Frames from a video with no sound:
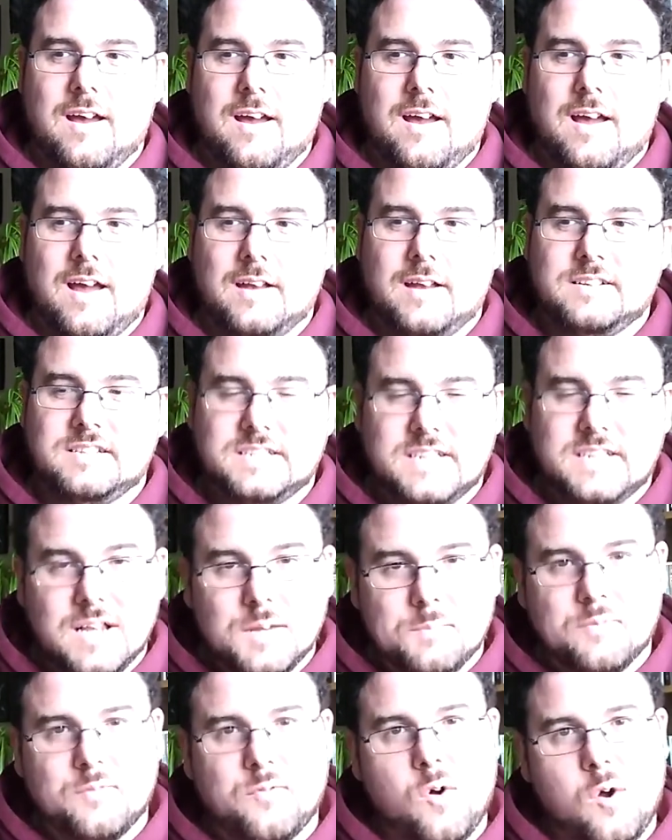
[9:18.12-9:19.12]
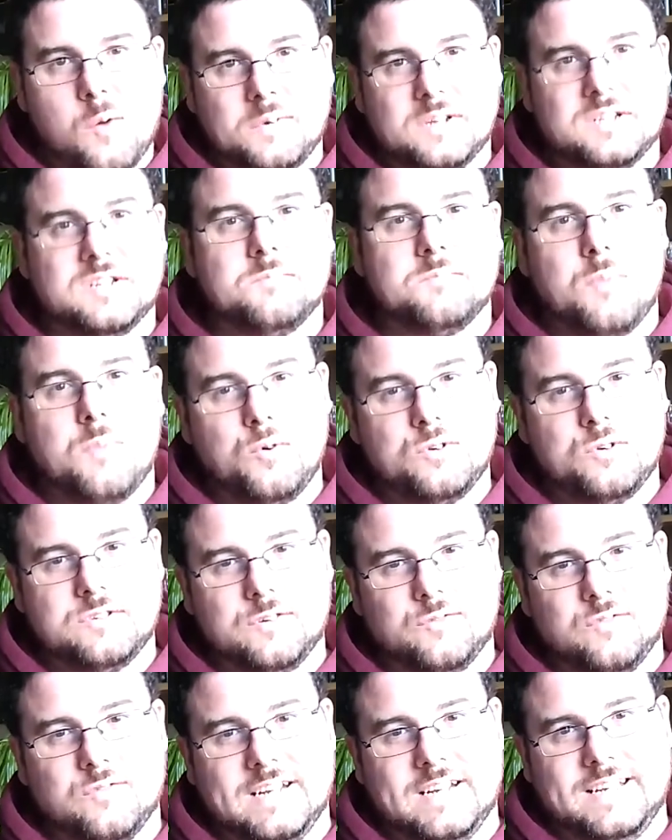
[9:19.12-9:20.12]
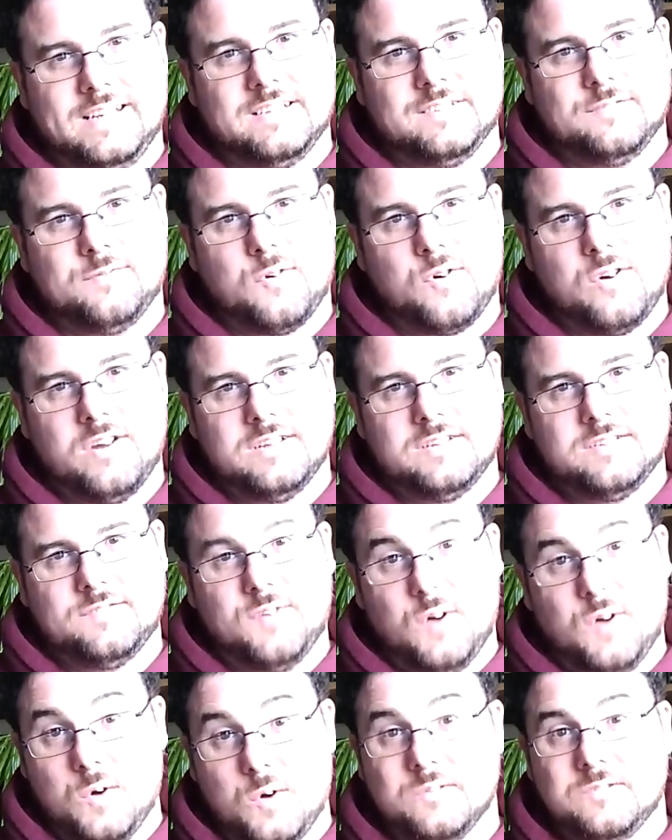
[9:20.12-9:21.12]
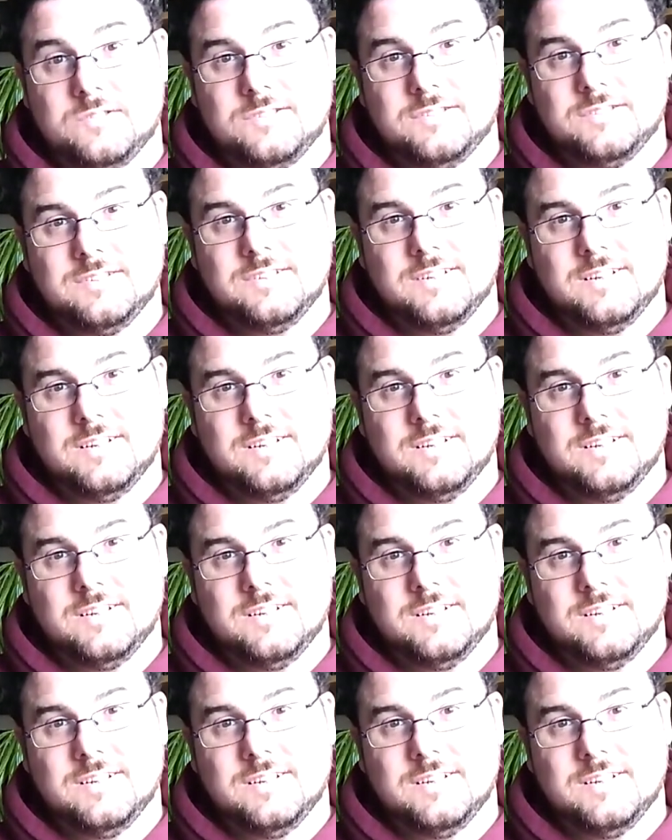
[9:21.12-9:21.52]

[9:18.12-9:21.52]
and still perform this emotional release for his foes,